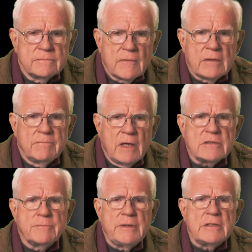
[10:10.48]
It
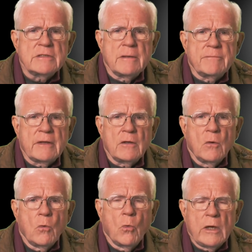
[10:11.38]
must be something
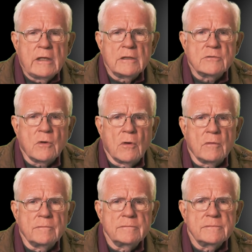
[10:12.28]
we
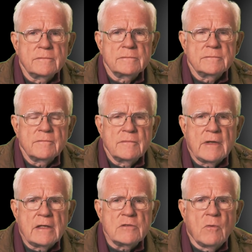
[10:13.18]
control.
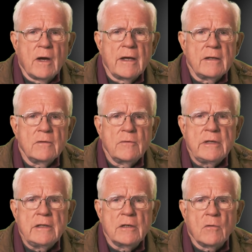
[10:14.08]
That is why we
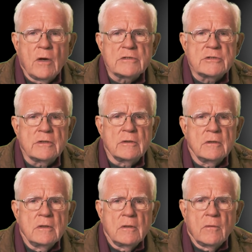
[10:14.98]
need to question
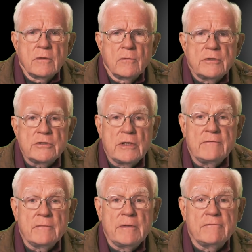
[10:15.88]
whether we should
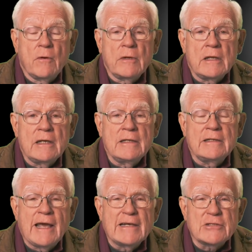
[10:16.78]
even be voting
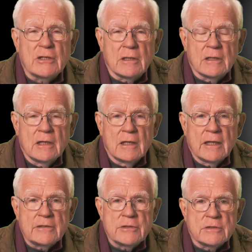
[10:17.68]
in national
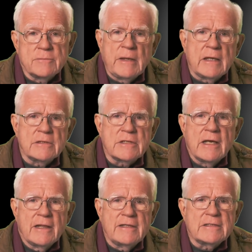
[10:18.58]
elections, because
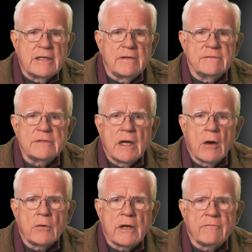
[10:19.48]
this gives
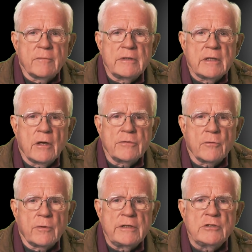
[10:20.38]
our government the
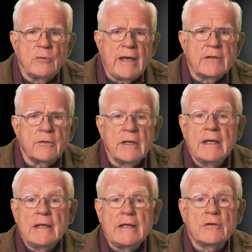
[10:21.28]
authority to enter
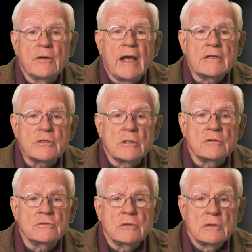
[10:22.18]

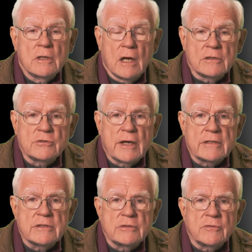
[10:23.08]
international
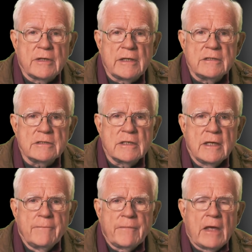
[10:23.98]
contracts and treaties,
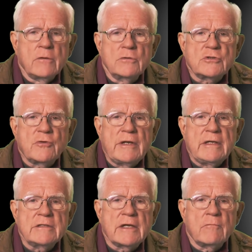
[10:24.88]
and those
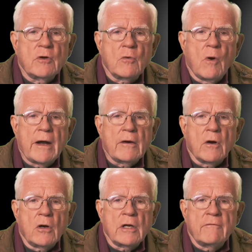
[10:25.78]
treaties can require
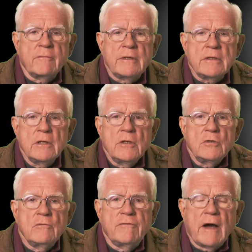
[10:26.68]
our government
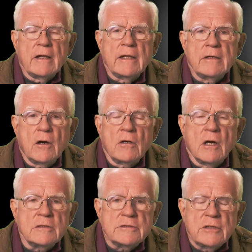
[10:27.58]
to violate our
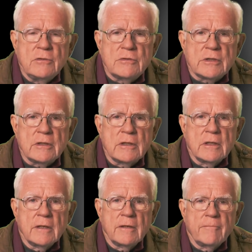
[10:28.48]
Constitution.
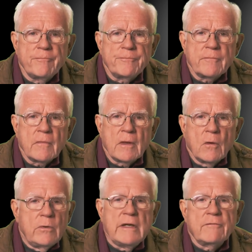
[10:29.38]

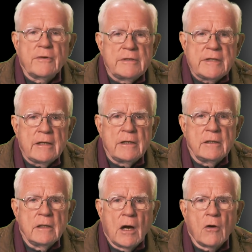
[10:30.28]
We never
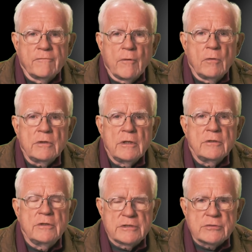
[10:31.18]
intended our vote
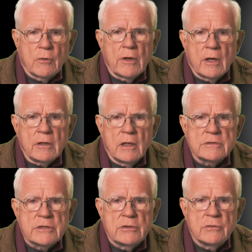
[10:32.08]
to destroy our
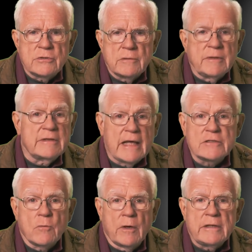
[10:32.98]
Constitution, but
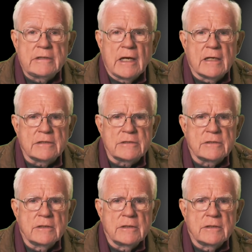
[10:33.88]
that's what it does.